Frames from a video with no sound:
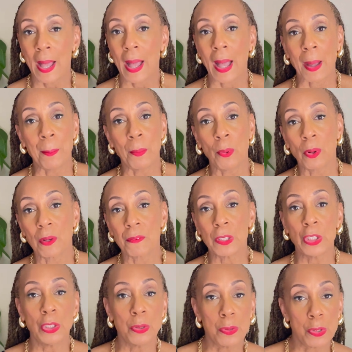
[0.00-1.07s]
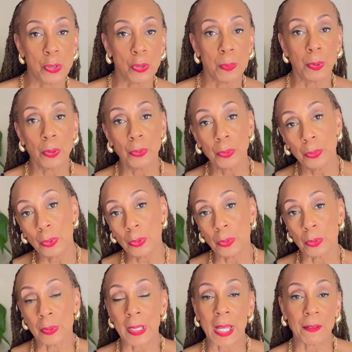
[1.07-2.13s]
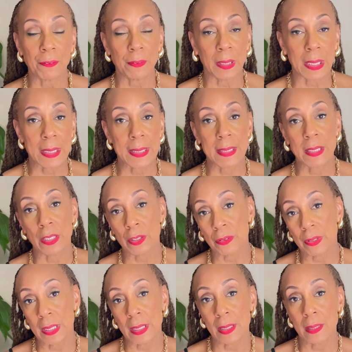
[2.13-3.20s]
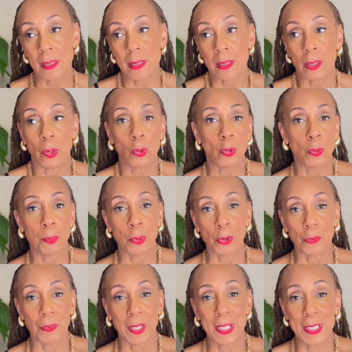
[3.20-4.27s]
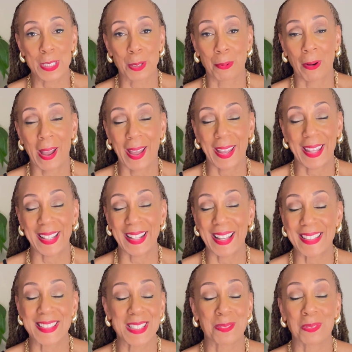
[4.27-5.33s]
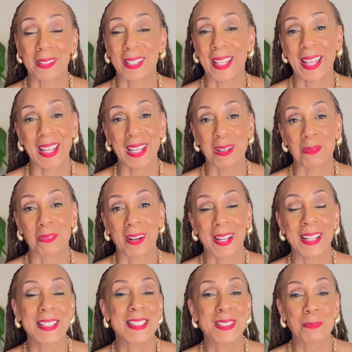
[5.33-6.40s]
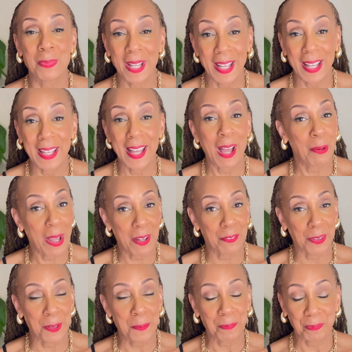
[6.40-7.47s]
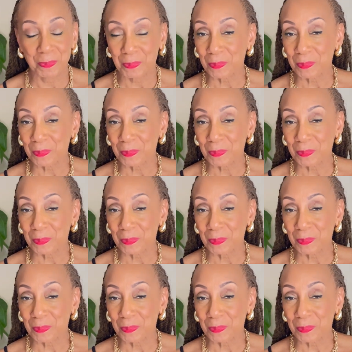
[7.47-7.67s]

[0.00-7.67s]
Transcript: I'm more of a YouTube, Hulu, Netflix series, old movies, right? I just really am, right? But however,